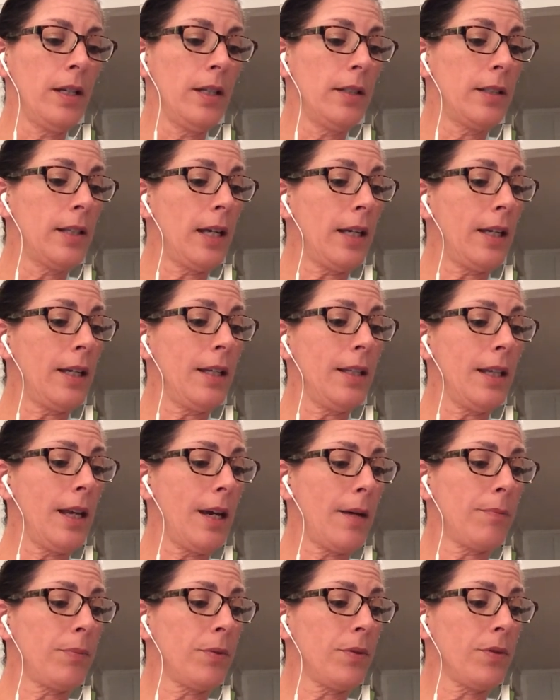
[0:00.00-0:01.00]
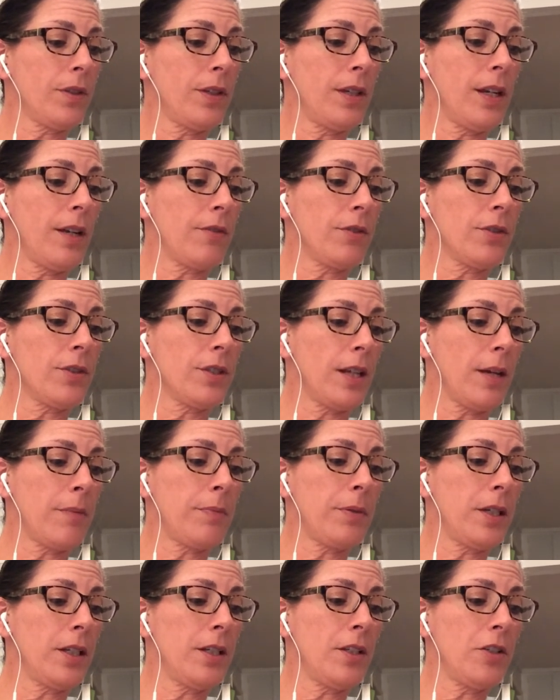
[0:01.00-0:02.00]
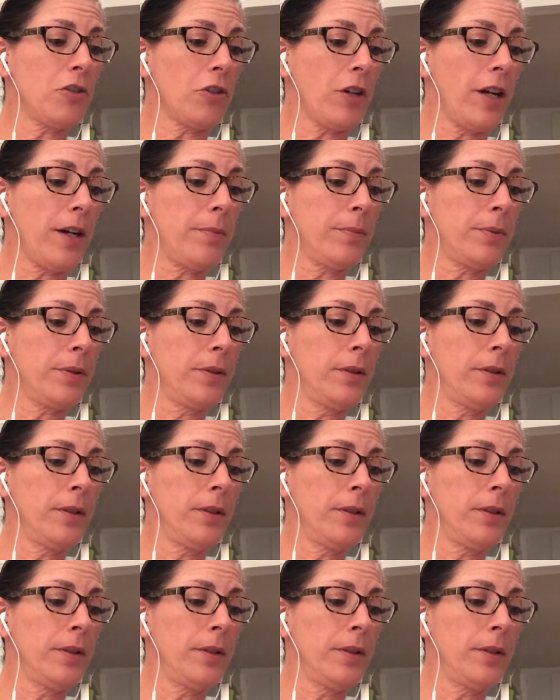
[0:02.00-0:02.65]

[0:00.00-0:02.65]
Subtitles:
taking the apples and never stepping in a trap.